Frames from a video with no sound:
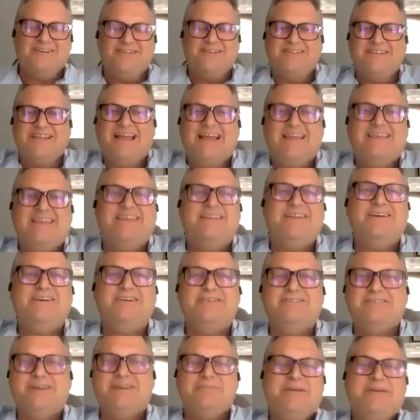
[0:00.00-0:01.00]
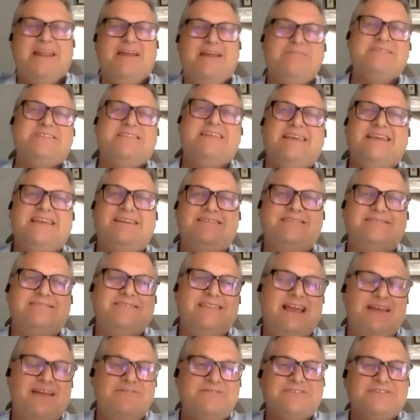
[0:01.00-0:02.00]
not a whole lot, everything.
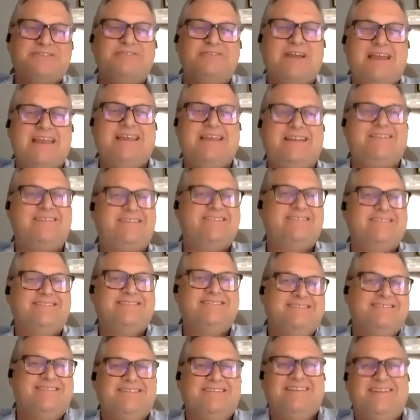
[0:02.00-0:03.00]
Life is great.